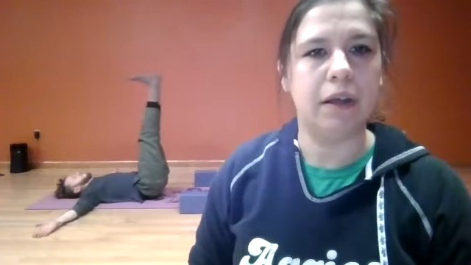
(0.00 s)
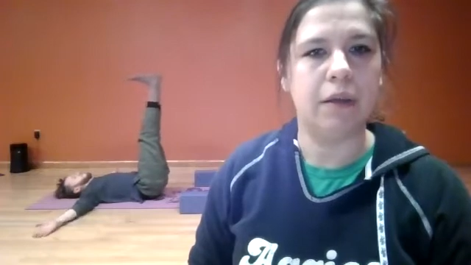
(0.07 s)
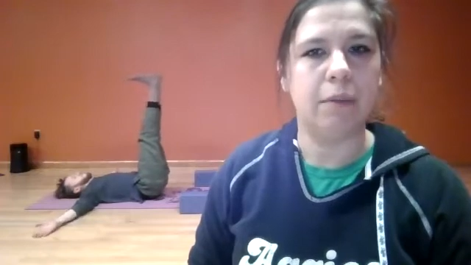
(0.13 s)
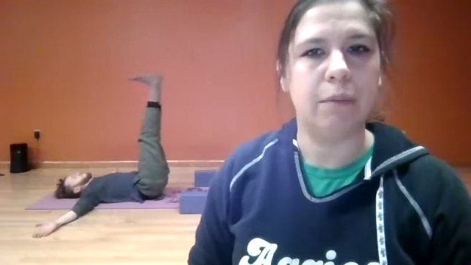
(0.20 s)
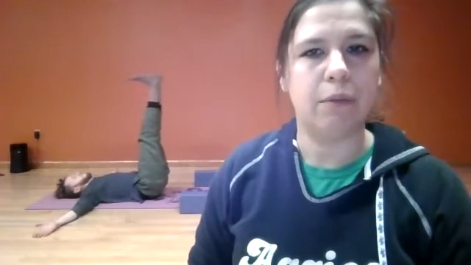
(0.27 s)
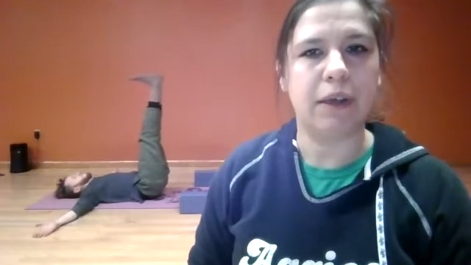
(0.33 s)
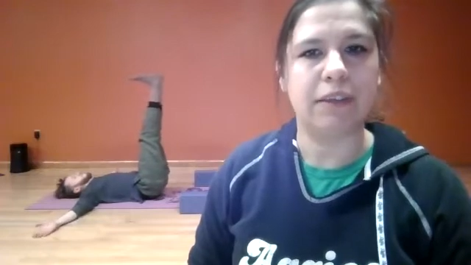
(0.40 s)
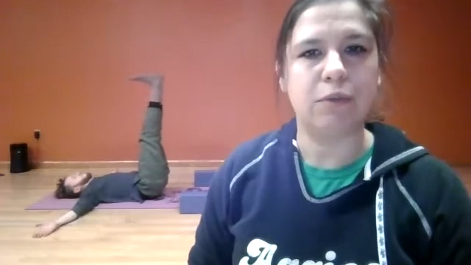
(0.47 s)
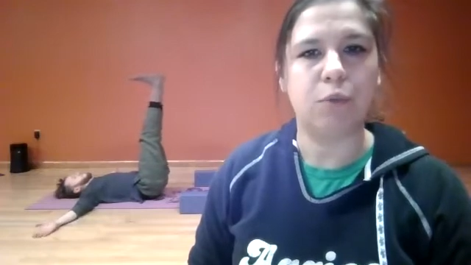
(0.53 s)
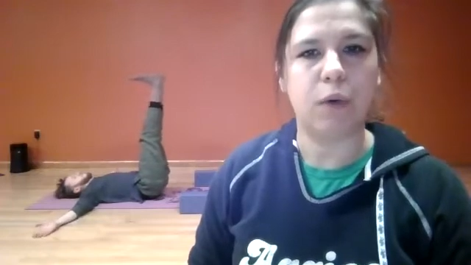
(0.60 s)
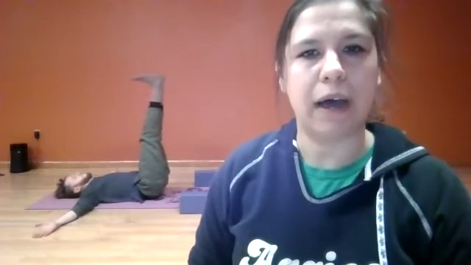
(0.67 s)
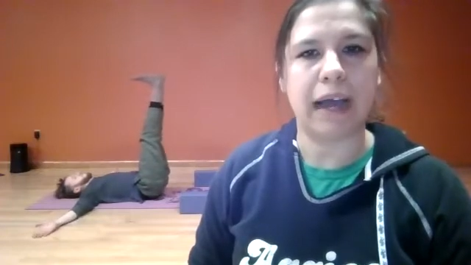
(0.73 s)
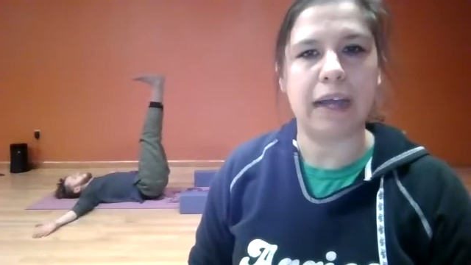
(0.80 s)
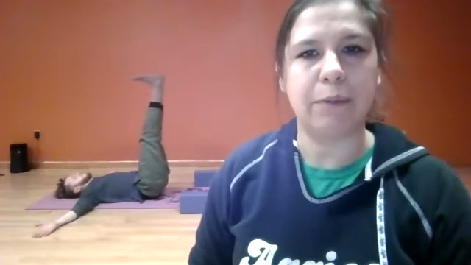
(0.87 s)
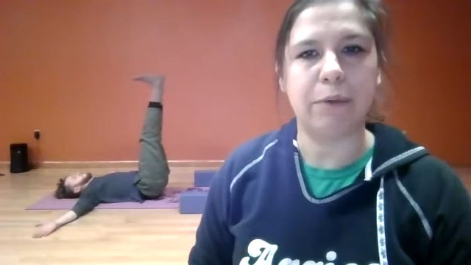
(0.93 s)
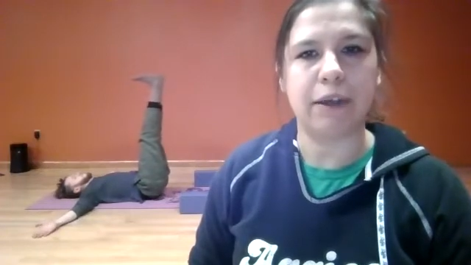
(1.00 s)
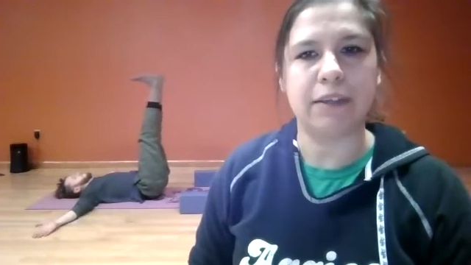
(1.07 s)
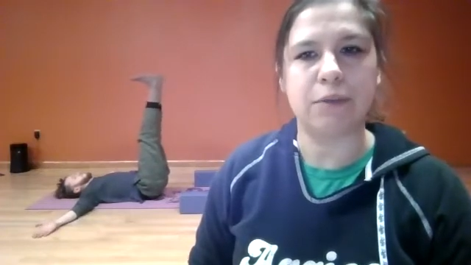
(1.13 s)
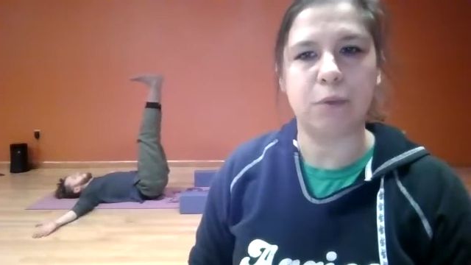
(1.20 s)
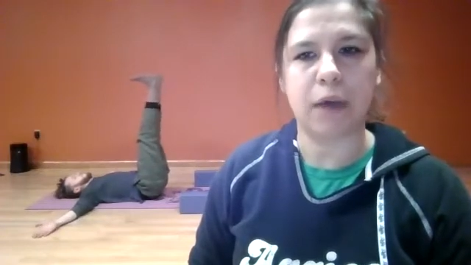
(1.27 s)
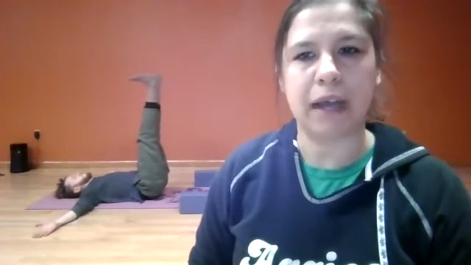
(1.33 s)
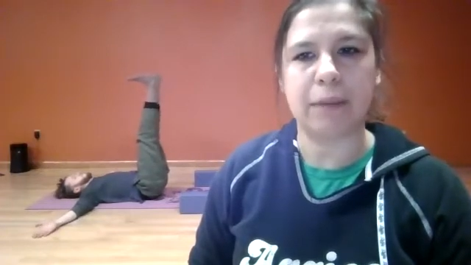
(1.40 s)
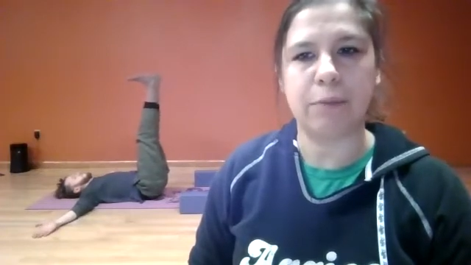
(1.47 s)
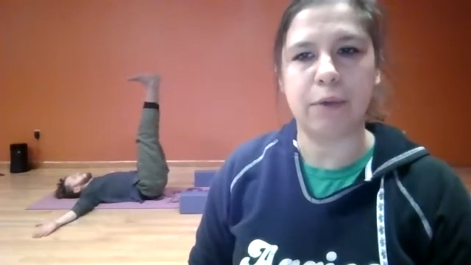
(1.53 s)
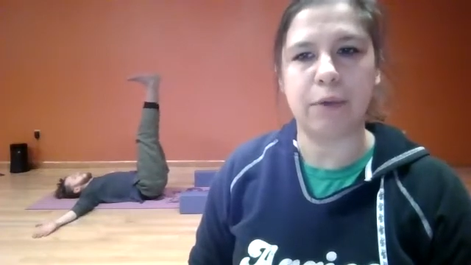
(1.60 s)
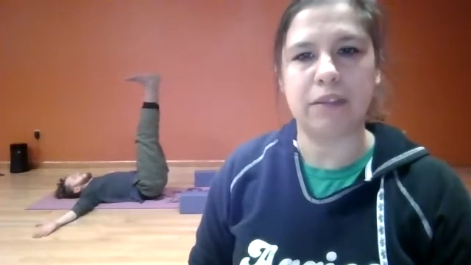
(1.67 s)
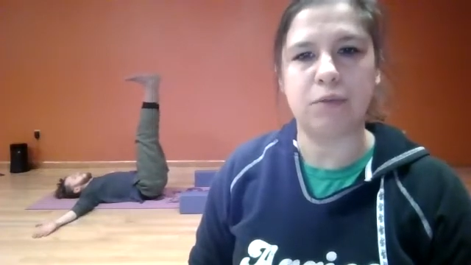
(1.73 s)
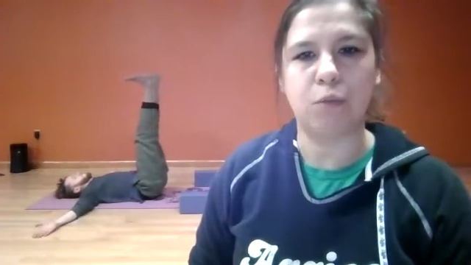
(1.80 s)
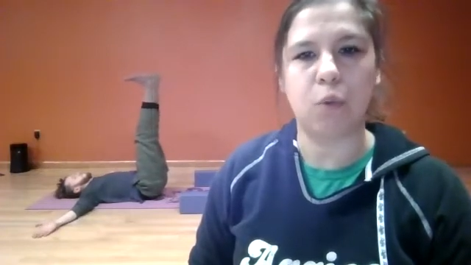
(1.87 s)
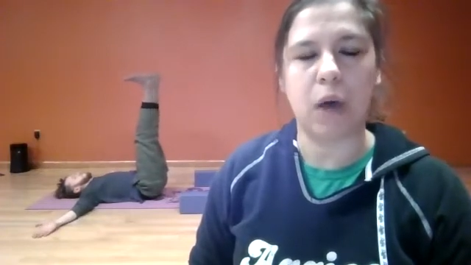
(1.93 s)
Press wide, press wide,
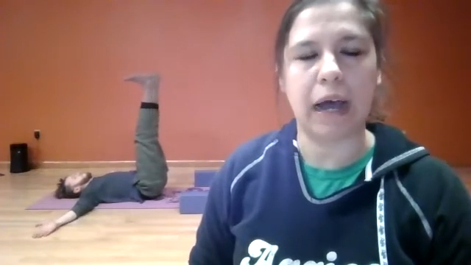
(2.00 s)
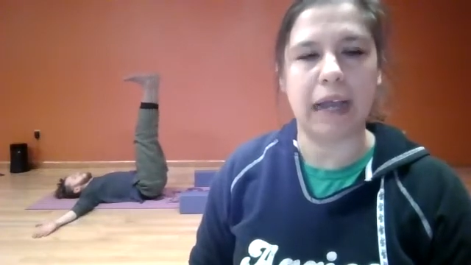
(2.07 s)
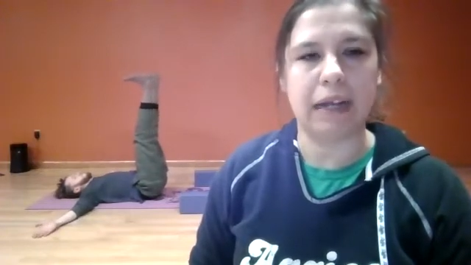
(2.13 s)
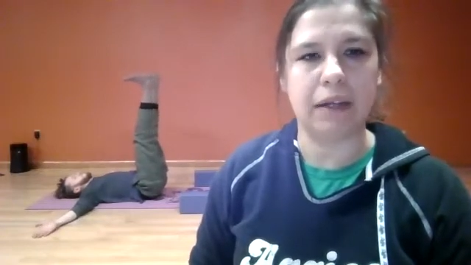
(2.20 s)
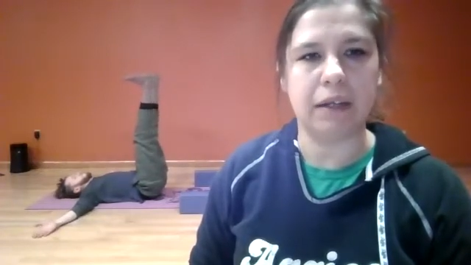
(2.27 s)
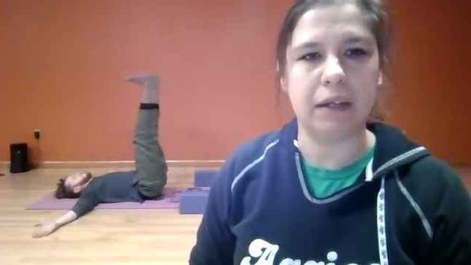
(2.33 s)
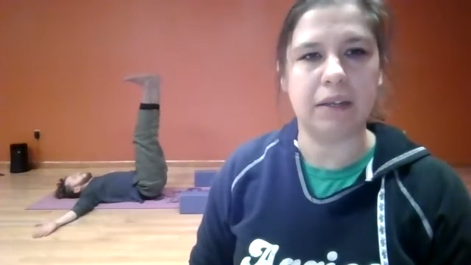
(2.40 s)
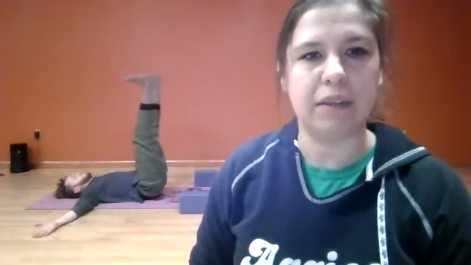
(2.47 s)
press wide.